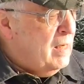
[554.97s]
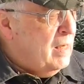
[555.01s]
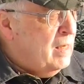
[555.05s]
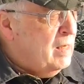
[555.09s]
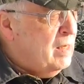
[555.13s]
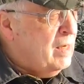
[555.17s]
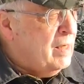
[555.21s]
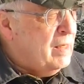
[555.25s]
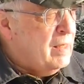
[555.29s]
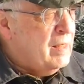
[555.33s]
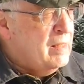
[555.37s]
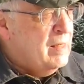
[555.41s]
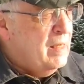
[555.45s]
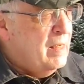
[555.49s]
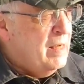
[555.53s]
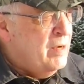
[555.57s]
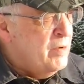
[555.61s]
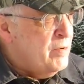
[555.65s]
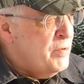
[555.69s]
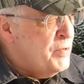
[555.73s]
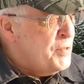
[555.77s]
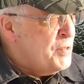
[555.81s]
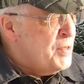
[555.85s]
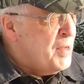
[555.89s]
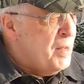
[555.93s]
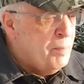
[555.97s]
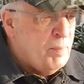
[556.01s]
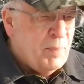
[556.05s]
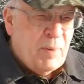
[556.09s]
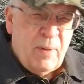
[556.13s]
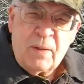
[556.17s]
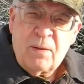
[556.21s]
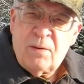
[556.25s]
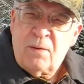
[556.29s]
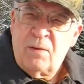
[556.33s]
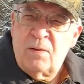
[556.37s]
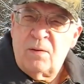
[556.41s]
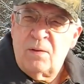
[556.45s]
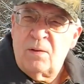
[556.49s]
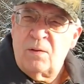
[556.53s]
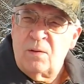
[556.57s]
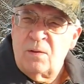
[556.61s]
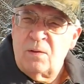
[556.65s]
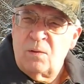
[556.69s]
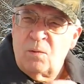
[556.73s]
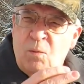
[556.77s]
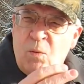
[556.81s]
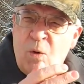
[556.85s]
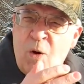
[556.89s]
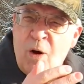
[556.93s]
And I could hear something.
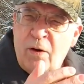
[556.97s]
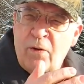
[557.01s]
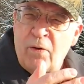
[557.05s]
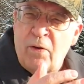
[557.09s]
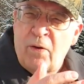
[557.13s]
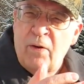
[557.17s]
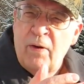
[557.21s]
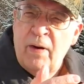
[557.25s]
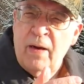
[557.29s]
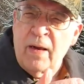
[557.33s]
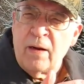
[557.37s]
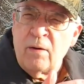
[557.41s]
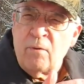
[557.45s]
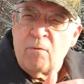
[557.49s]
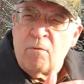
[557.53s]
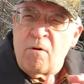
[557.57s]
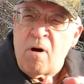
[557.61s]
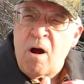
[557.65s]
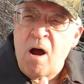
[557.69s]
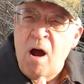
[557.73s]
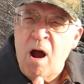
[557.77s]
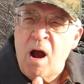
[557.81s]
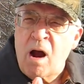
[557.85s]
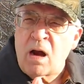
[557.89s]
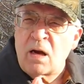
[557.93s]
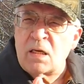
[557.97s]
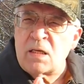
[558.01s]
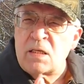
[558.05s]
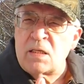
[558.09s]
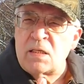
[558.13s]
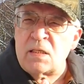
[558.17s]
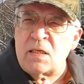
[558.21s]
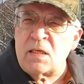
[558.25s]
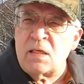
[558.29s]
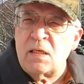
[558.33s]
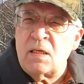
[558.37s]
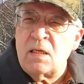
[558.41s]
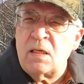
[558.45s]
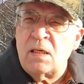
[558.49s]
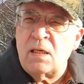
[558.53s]
Water hit rocks.